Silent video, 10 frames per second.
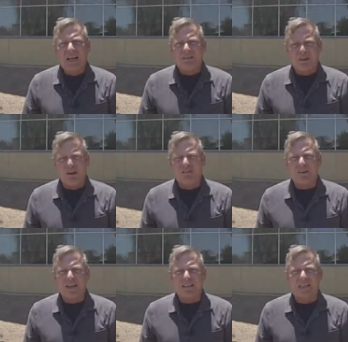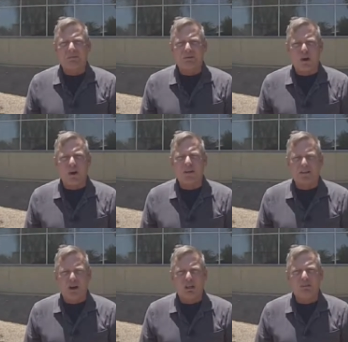as long as I can keep
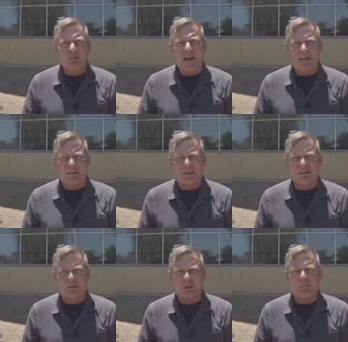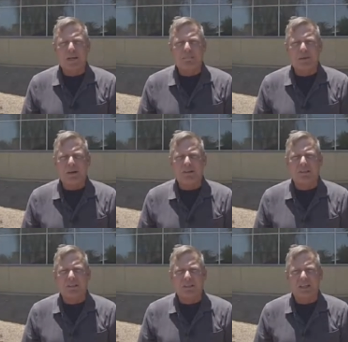drawing all of you out there to those Planned
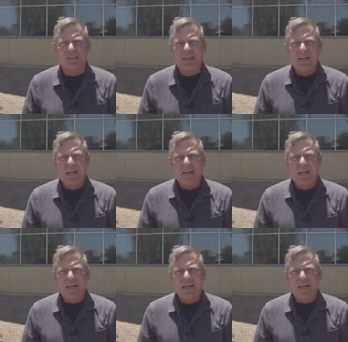Parenthood clinics,